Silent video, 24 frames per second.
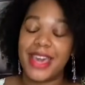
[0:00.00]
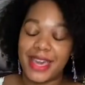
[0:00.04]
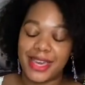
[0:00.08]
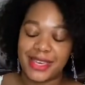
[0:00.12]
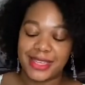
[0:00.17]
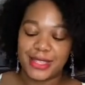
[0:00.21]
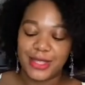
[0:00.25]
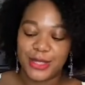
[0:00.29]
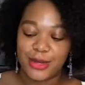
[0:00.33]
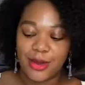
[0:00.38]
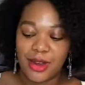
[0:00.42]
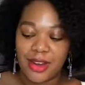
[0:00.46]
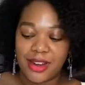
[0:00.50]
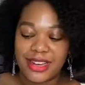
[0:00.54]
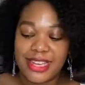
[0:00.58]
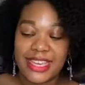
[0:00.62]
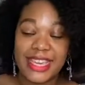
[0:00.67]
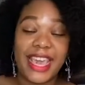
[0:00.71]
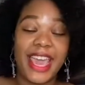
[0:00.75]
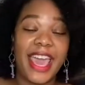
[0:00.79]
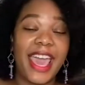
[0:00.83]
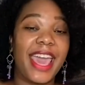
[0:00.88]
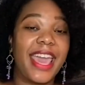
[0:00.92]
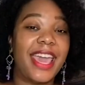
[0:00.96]
so our
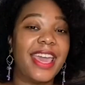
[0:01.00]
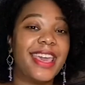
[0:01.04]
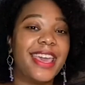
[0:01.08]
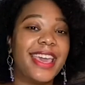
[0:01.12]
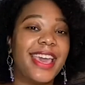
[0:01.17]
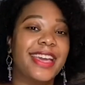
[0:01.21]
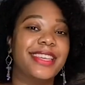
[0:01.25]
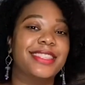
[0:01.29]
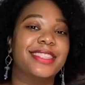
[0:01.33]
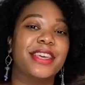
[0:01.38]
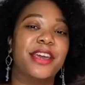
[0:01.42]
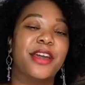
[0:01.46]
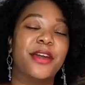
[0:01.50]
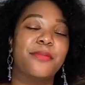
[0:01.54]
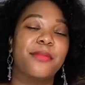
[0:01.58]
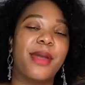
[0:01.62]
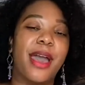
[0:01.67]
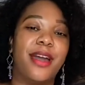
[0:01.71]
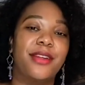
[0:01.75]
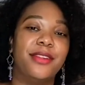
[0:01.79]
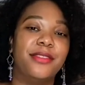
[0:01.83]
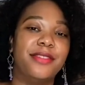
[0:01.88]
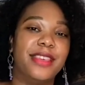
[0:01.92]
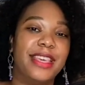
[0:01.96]
cake has come out
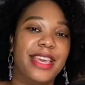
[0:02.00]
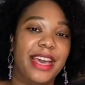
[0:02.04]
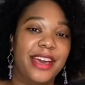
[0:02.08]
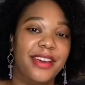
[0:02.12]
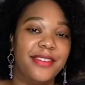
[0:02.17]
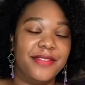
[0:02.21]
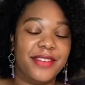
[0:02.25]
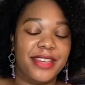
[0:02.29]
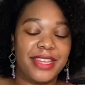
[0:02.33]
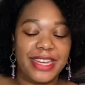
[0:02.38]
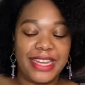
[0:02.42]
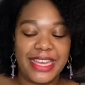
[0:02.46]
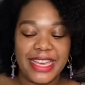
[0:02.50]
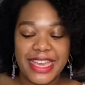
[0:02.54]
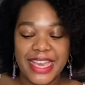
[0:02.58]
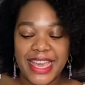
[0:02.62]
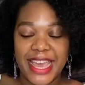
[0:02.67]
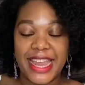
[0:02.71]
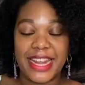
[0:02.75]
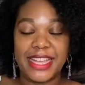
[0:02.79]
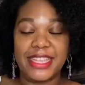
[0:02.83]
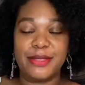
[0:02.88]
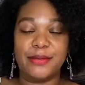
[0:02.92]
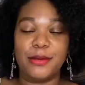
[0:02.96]
of the oven and
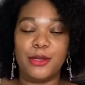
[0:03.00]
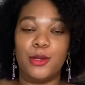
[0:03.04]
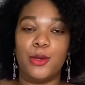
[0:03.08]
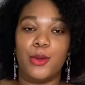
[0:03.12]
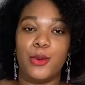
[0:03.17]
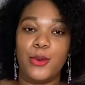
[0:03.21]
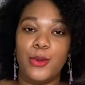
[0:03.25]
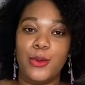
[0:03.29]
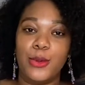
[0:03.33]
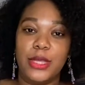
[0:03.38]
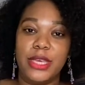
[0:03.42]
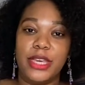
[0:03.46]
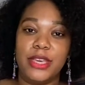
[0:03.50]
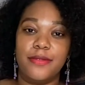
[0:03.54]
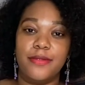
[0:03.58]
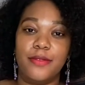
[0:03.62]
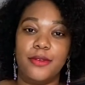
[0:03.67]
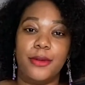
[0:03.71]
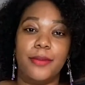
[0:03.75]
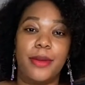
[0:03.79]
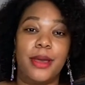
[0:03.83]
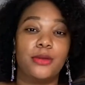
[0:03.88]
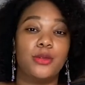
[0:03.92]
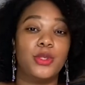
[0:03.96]
it's been cooling for
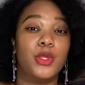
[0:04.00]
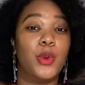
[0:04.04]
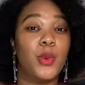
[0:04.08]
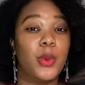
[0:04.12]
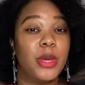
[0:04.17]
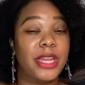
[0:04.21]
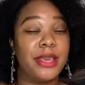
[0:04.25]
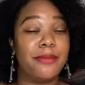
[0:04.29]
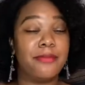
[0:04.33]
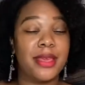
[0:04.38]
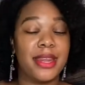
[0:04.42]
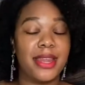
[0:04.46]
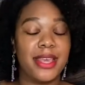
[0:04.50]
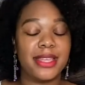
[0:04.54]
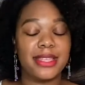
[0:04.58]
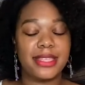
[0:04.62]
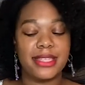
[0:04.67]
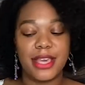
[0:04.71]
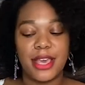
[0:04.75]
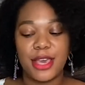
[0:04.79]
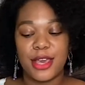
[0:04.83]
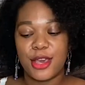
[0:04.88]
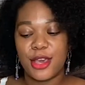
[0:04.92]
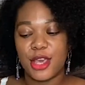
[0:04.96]
about 20 minutes.
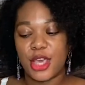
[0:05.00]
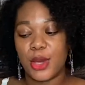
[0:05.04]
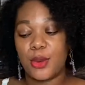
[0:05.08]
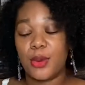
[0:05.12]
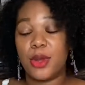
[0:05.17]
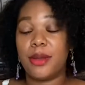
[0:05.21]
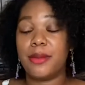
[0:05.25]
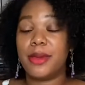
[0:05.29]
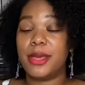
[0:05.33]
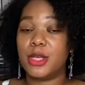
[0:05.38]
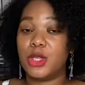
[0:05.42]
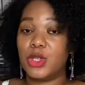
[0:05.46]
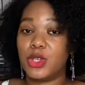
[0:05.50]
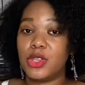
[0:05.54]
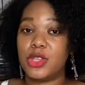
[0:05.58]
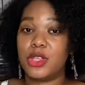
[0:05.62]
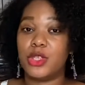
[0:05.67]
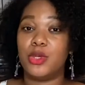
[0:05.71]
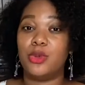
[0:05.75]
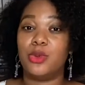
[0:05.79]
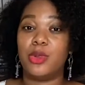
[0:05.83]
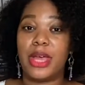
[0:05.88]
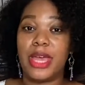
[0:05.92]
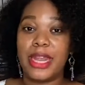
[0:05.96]
You wanna make sure that you
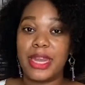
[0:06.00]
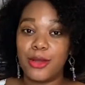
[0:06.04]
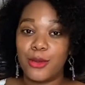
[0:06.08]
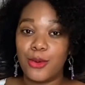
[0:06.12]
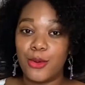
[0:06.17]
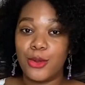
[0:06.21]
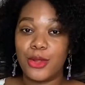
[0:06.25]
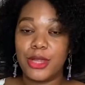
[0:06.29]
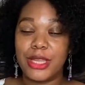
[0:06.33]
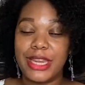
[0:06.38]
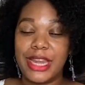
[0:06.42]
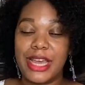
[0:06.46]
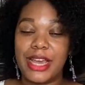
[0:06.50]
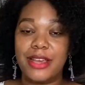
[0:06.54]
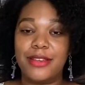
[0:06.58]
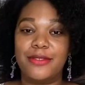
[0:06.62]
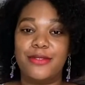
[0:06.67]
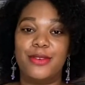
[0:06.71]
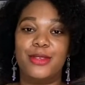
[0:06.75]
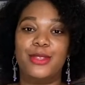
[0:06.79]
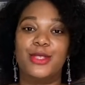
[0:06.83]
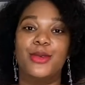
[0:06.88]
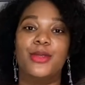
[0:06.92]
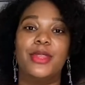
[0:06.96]
let it cool enough
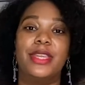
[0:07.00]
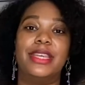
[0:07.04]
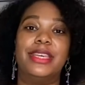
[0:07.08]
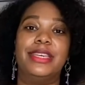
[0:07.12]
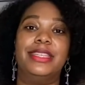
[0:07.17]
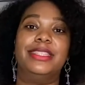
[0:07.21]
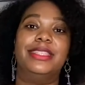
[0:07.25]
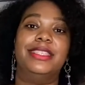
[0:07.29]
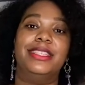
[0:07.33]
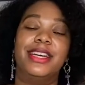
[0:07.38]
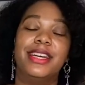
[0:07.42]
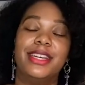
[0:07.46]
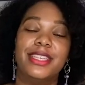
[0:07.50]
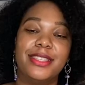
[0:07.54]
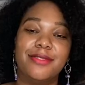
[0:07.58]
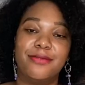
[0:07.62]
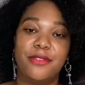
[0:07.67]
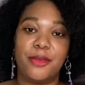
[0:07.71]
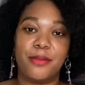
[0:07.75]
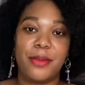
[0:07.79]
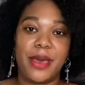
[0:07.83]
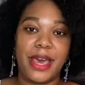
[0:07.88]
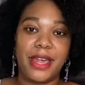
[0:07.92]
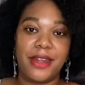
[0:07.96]
so that it does flip
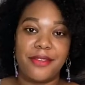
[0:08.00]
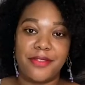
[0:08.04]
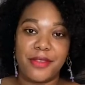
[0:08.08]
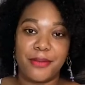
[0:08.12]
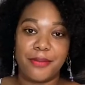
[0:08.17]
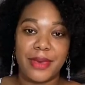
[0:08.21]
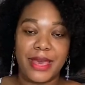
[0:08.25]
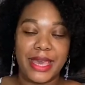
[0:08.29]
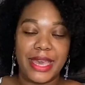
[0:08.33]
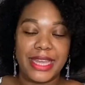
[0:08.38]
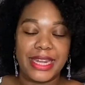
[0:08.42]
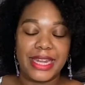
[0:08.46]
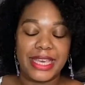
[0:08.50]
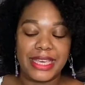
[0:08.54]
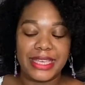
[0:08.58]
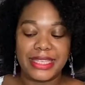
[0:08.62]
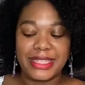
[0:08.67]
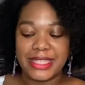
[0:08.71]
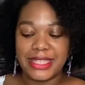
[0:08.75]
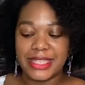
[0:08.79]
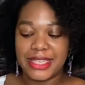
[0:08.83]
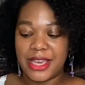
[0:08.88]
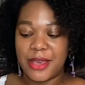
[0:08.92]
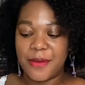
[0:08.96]
out of the pan
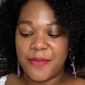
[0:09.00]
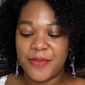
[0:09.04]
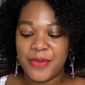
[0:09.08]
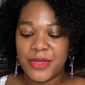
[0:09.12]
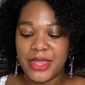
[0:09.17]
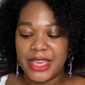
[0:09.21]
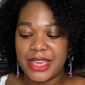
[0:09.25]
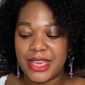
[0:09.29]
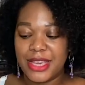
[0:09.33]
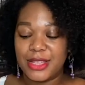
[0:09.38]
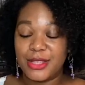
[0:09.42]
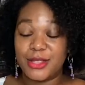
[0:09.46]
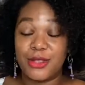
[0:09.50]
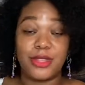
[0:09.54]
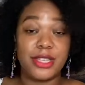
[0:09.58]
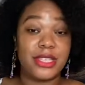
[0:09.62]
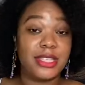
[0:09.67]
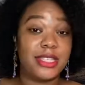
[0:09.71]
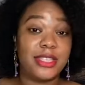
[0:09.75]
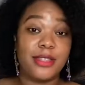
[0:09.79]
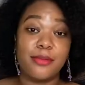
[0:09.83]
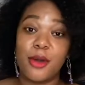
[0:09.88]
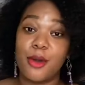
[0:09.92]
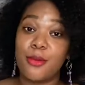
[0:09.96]
easily. So this is the
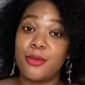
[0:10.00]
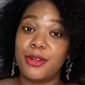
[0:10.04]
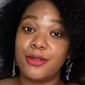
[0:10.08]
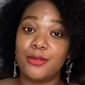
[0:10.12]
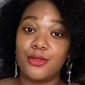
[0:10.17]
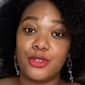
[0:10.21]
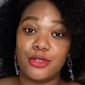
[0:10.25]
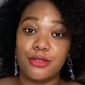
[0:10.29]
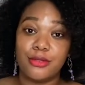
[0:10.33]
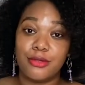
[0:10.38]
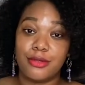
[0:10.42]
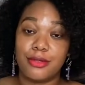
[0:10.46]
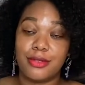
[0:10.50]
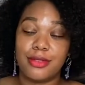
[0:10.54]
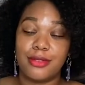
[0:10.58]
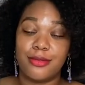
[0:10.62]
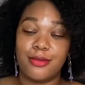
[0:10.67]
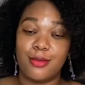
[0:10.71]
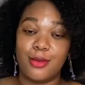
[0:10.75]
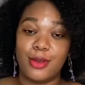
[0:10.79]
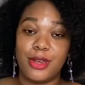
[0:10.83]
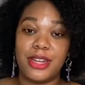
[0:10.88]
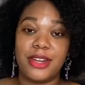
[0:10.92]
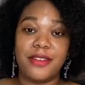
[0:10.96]
moment of truth. We're
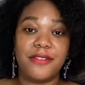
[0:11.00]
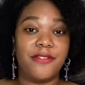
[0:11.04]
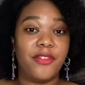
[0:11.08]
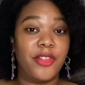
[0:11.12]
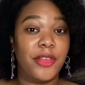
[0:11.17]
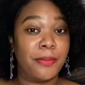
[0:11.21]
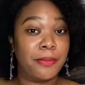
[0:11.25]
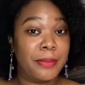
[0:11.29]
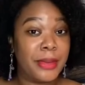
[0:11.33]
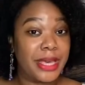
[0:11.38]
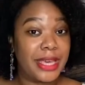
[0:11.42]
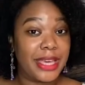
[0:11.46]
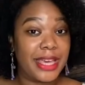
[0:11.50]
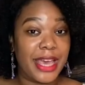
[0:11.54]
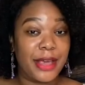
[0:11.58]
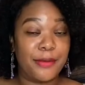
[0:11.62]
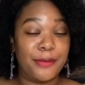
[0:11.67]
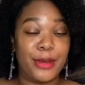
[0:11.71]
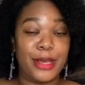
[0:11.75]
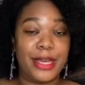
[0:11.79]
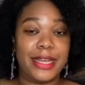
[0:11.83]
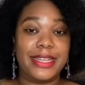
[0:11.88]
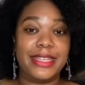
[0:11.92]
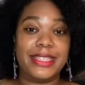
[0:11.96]
gonna flip it and we're
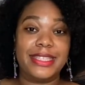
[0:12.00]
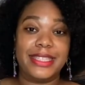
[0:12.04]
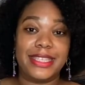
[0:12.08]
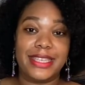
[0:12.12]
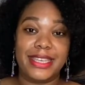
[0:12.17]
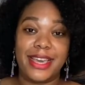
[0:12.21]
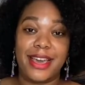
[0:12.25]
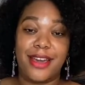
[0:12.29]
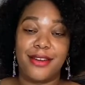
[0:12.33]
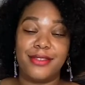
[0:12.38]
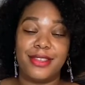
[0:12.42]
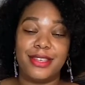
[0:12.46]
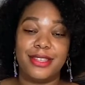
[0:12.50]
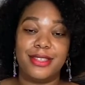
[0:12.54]
gonna see how this